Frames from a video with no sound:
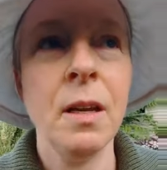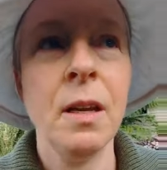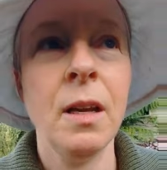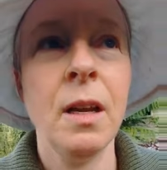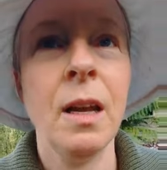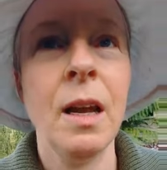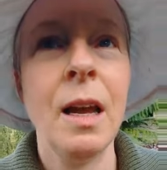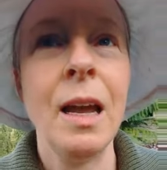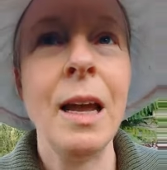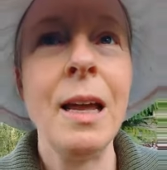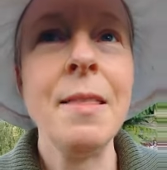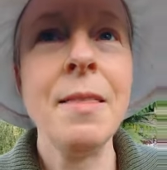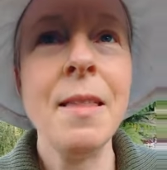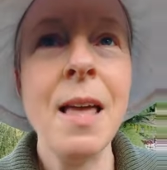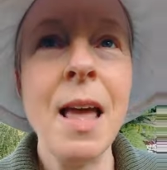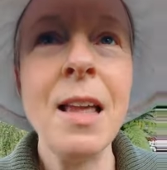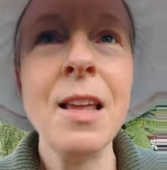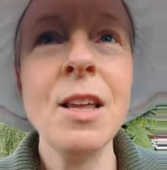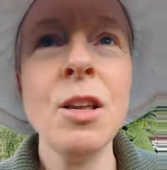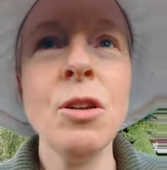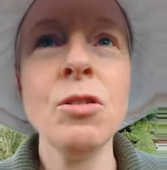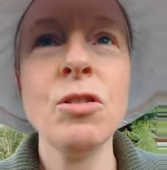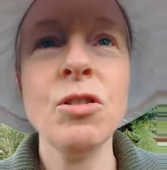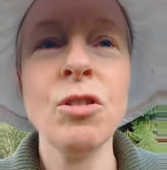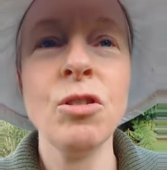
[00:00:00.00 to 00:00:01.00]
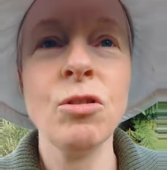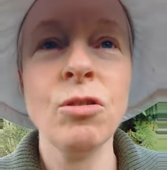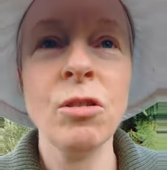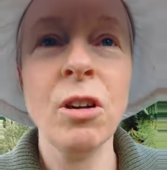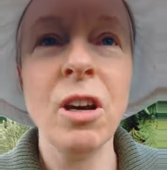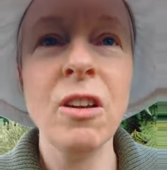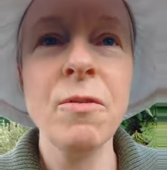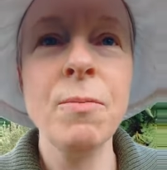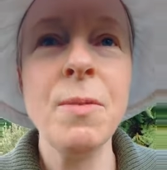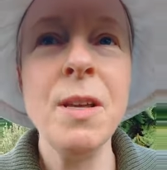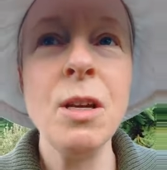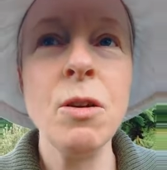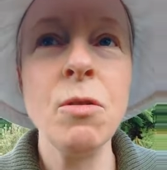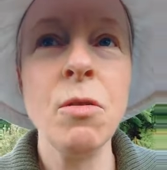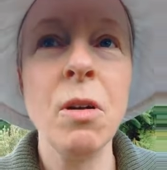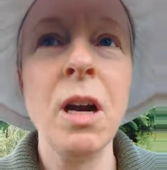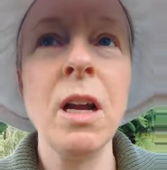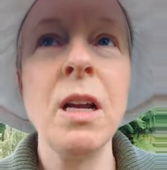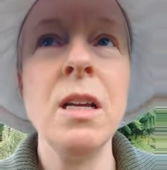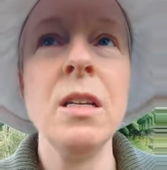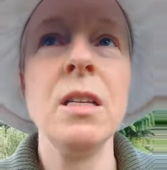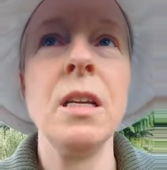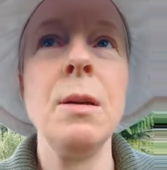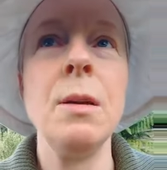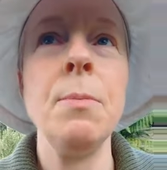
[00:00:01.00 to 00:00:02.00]
And that used to drive me
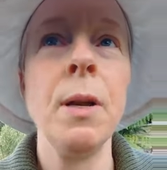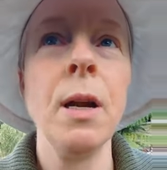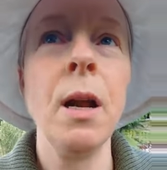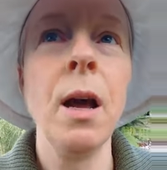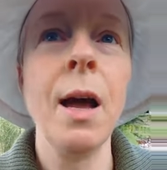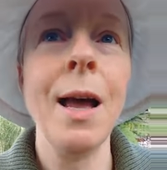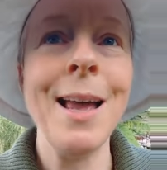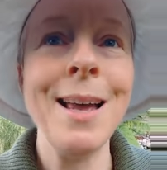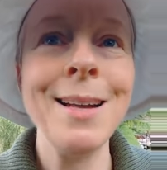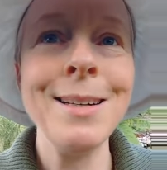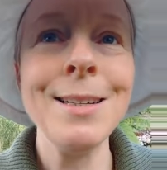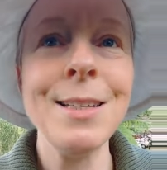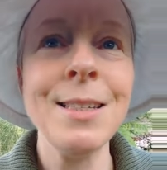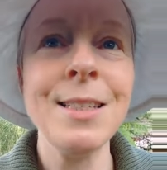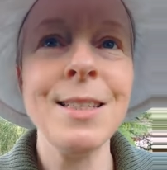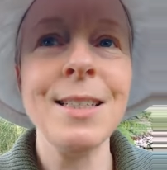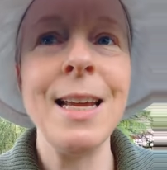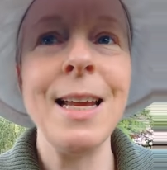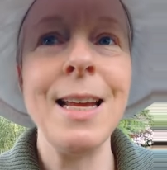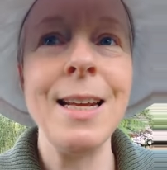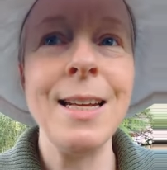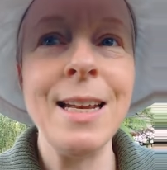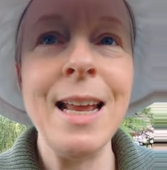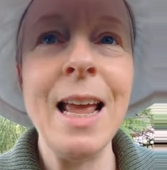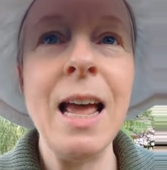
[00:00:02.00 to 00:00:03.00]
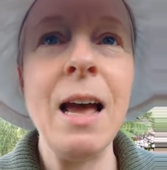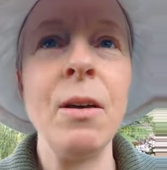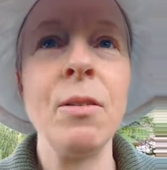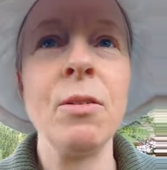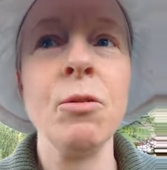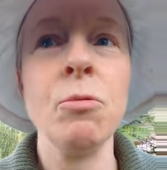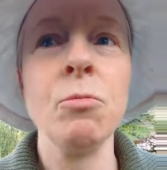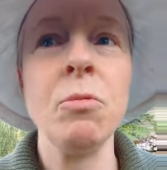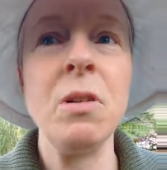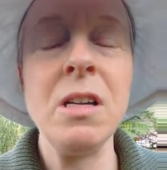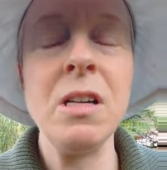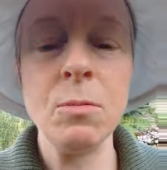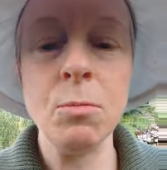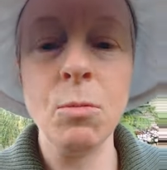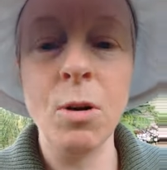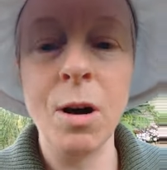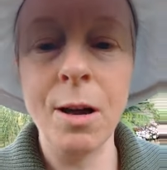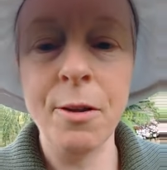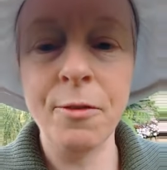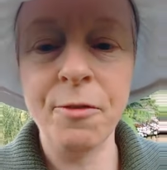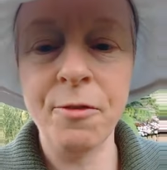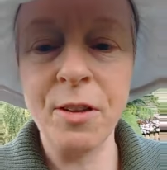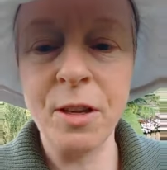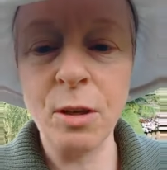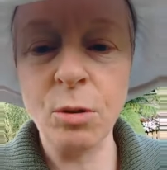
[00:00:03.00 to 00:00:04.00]
crazy, but I understand now the reason why
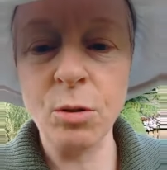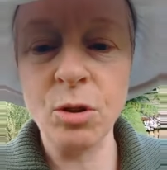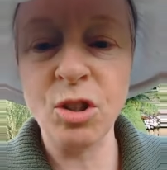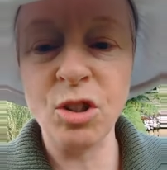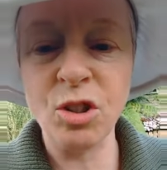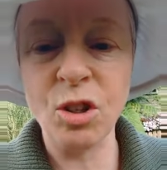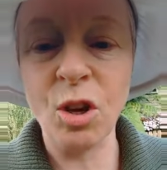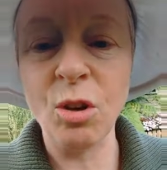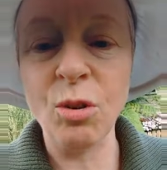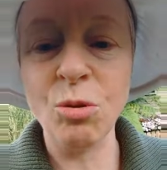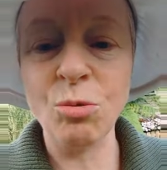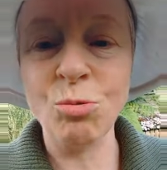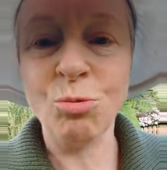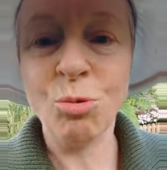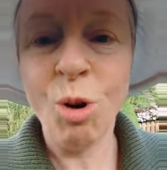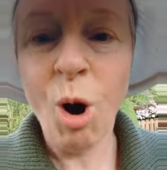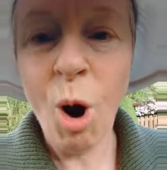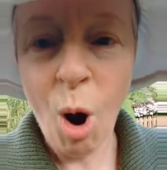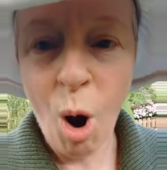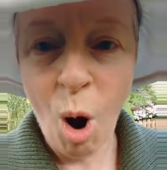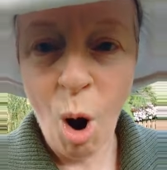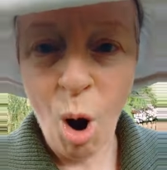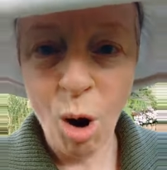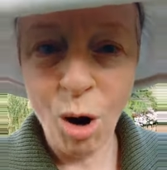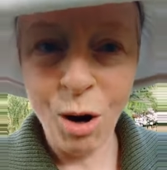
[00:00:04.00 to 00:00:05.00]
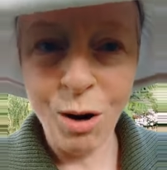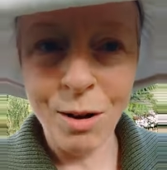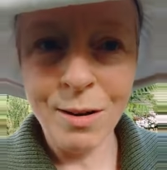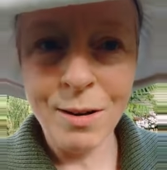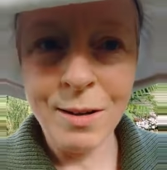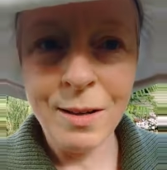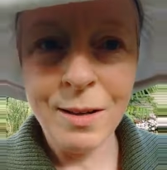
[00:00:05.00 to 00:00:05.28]
it feels so wrong,